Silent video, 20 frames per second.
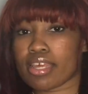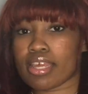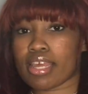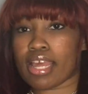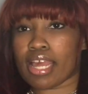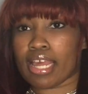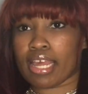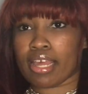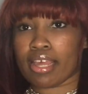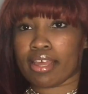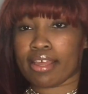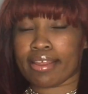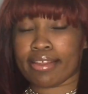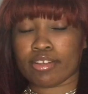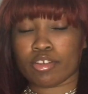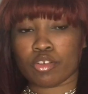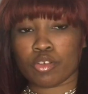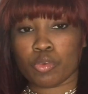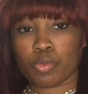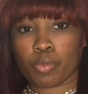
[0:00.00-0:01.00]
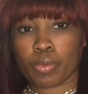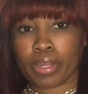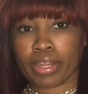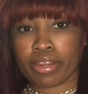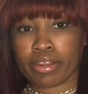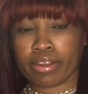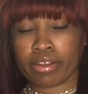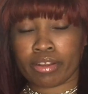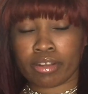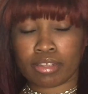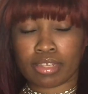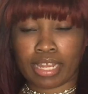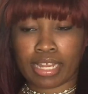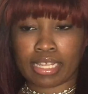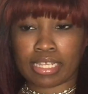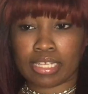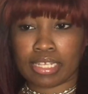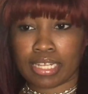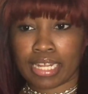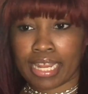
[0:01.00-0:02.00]
And you wear like
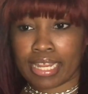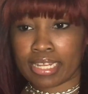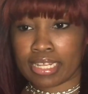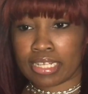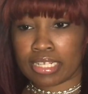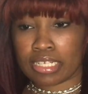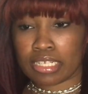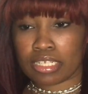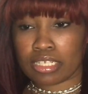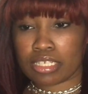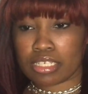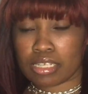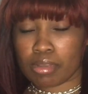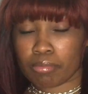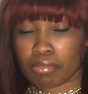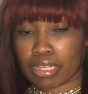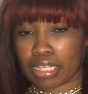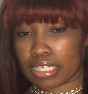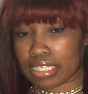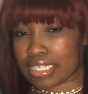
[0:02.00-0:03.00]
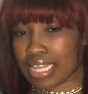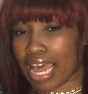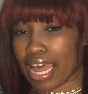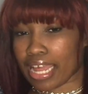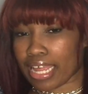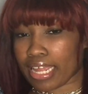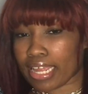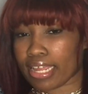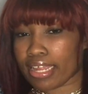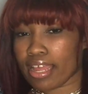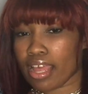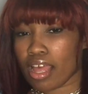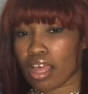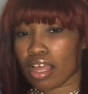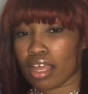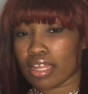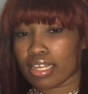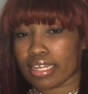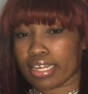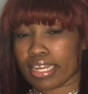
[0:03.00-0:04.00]
leggings, something tight,
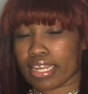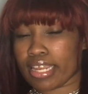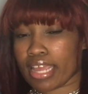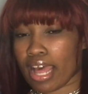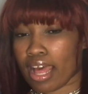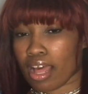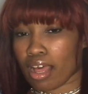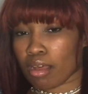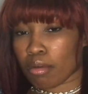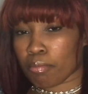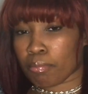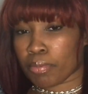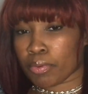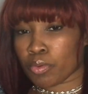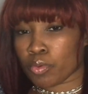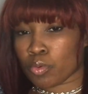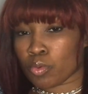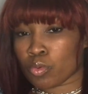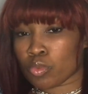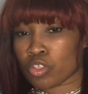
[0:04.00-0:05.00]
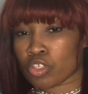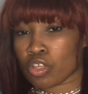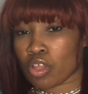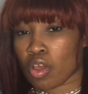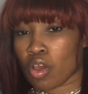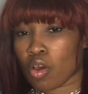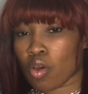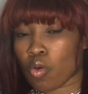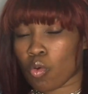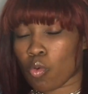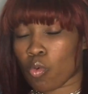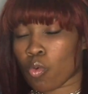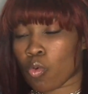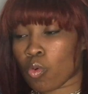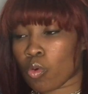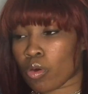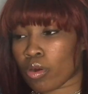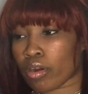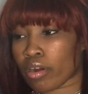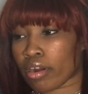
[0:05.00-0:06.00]
knee-high boots,
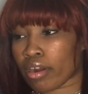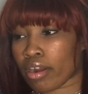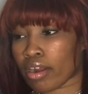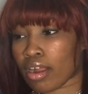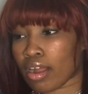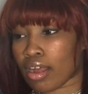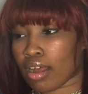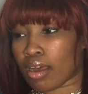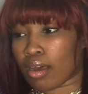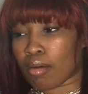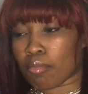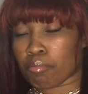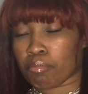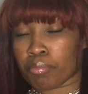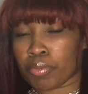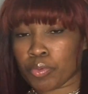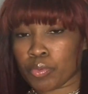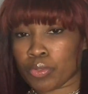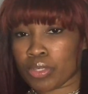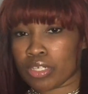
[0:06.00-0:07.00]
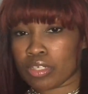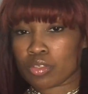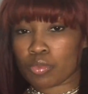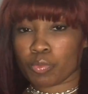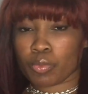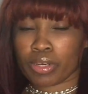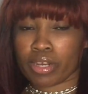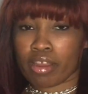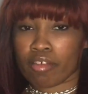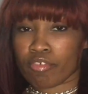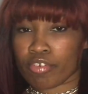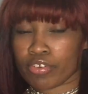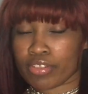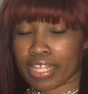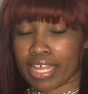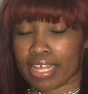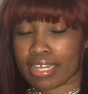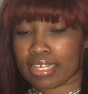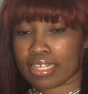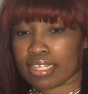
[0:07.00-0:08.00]
or booties, whatever
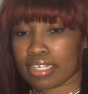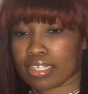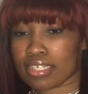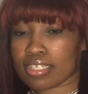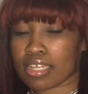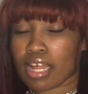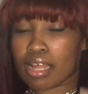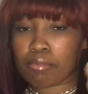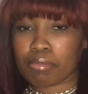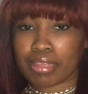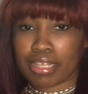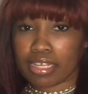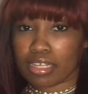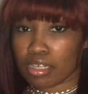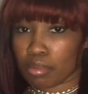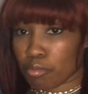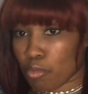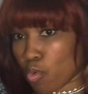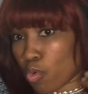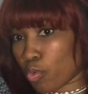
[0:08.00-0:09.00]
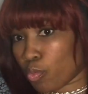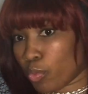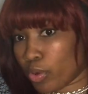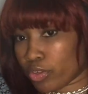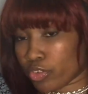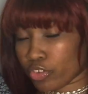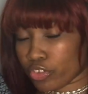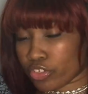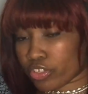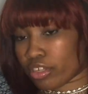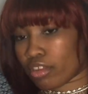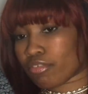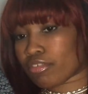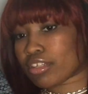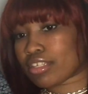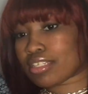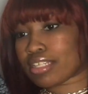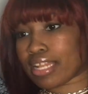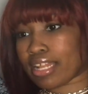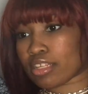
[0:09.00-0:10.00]
that is. I'm thinking more winter stuff
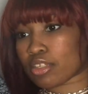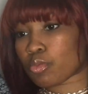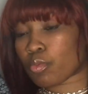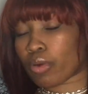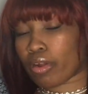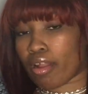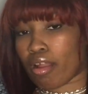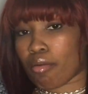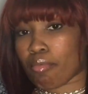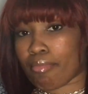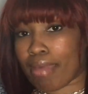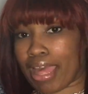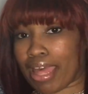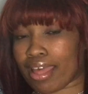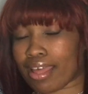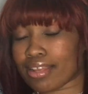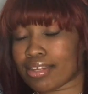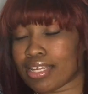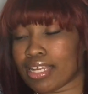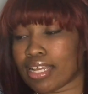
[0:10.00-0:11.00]
because that's where I'm at.